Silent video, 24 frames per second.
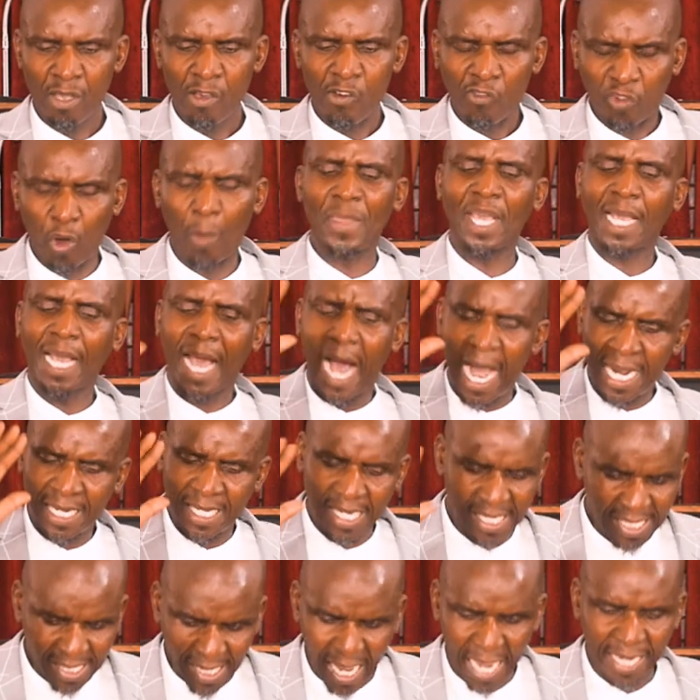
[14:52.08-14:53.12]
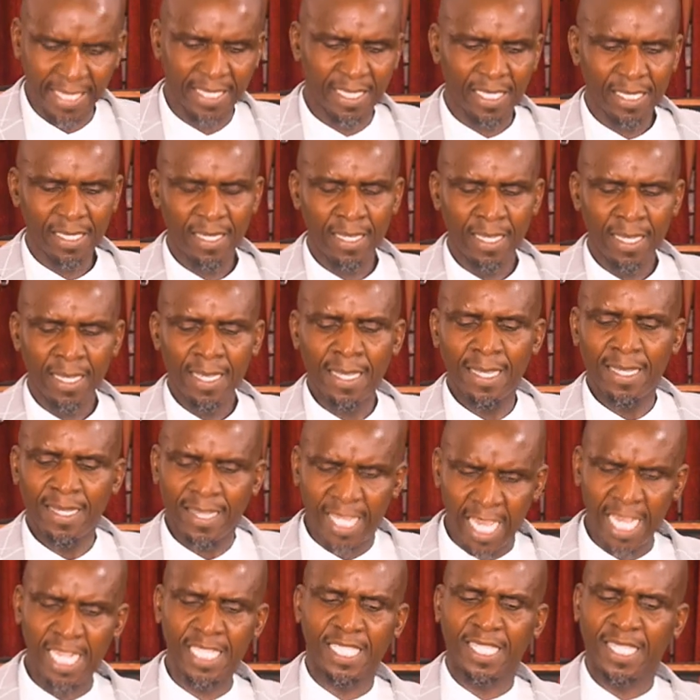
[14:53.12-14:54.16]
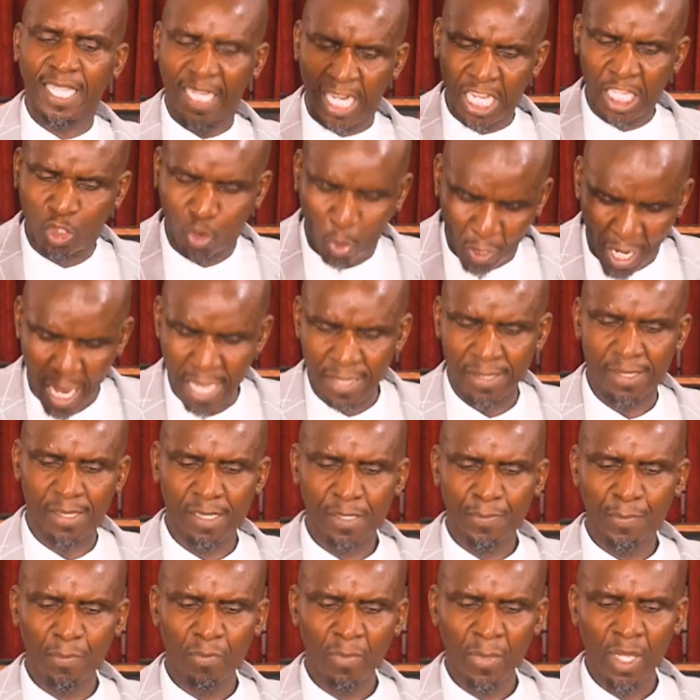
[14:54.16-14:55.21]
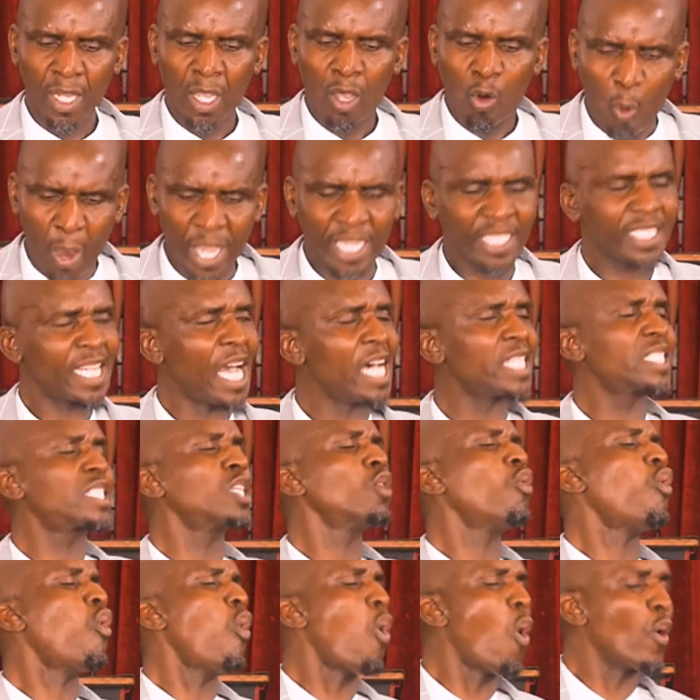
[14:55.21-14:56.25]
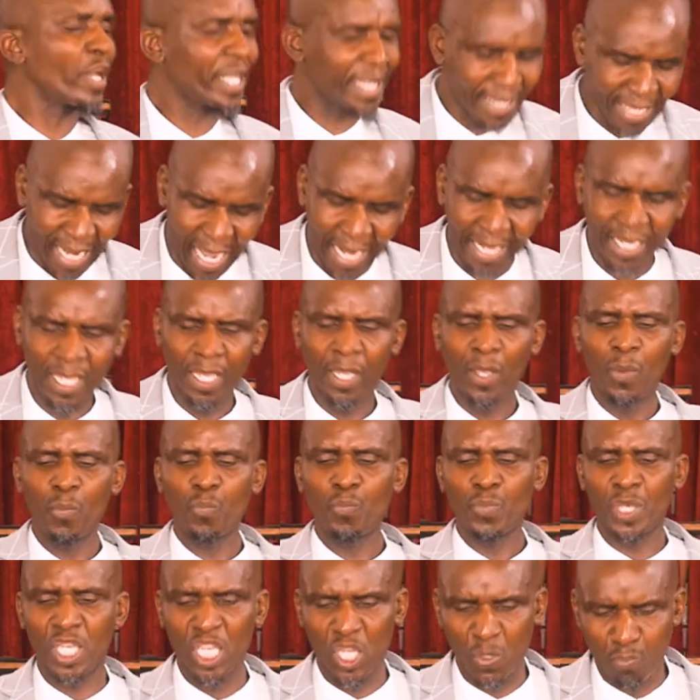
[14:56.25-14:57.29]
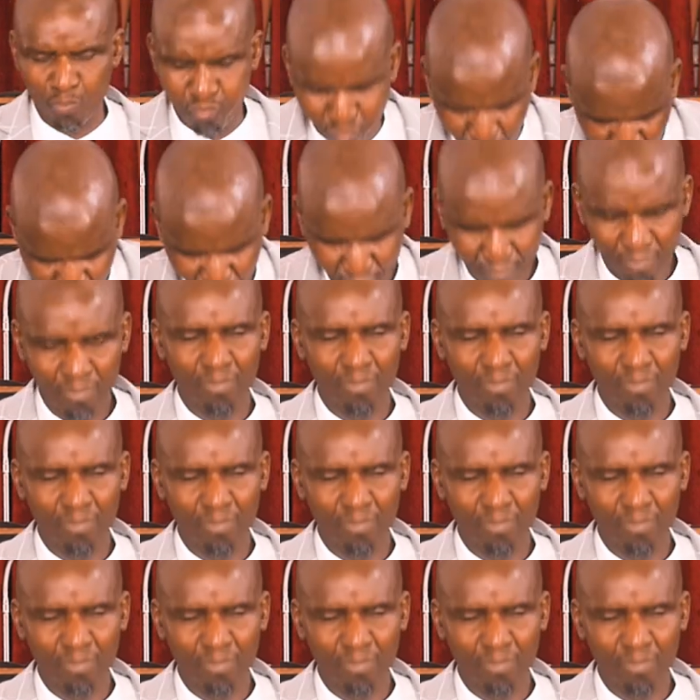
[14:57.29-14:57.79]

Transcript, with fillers: from the countryside. These three students were just ordinary people.